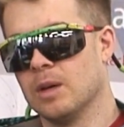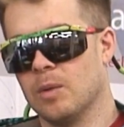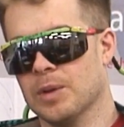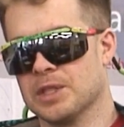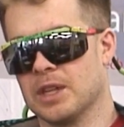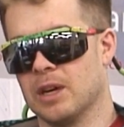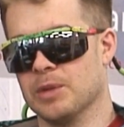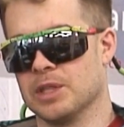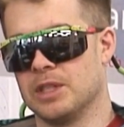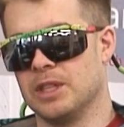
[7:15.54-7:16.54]
once that
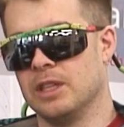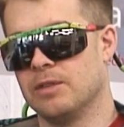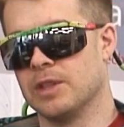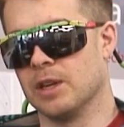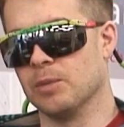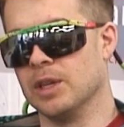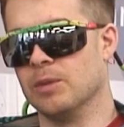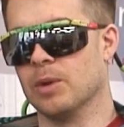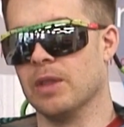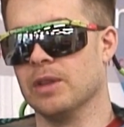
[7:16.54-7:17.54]
was achieved and we'd
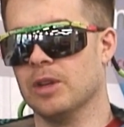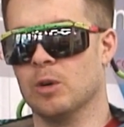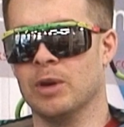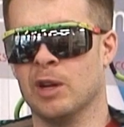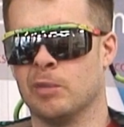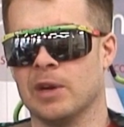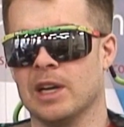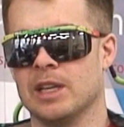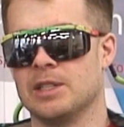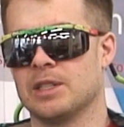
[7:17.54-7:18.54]
won the Nobel
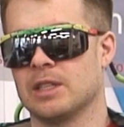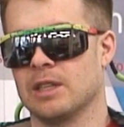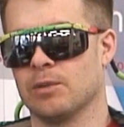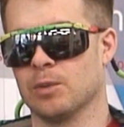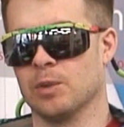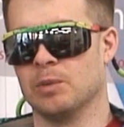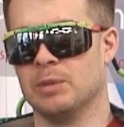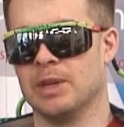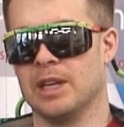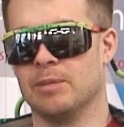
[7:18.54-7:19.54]
Prize, everyone would
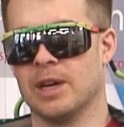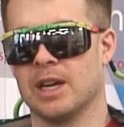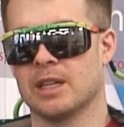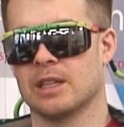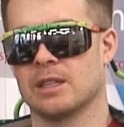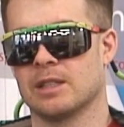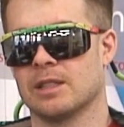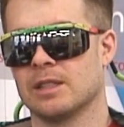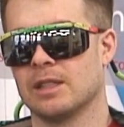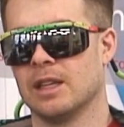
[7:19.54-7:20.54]
be paid back.
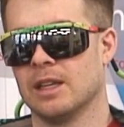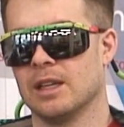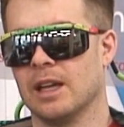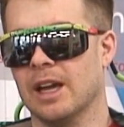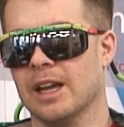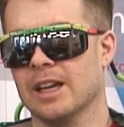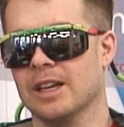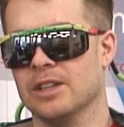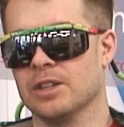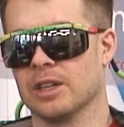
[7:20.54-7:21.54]

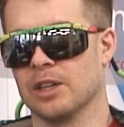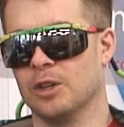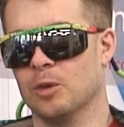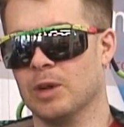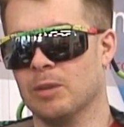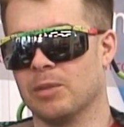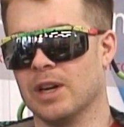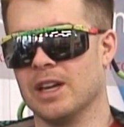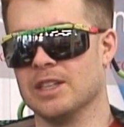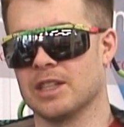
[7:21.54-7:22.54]
And during our Nobel
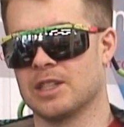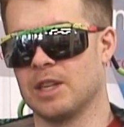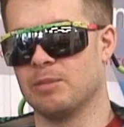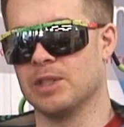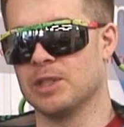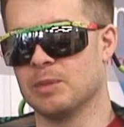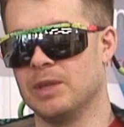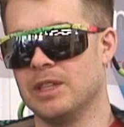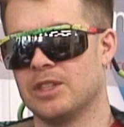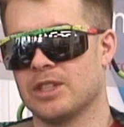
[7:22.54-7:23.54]
Prize acceptance
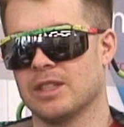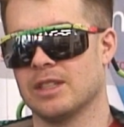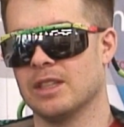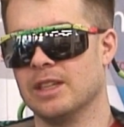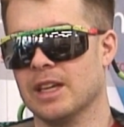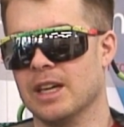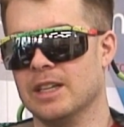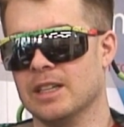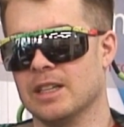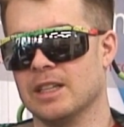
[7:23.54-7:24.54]
speech, the
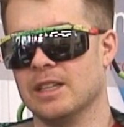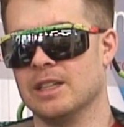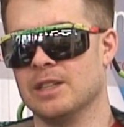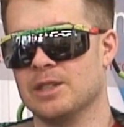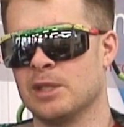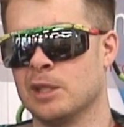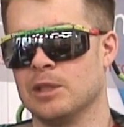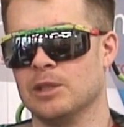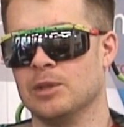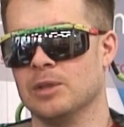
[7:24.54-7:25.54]
idea is
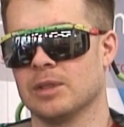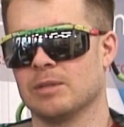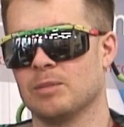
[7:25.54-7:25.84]
to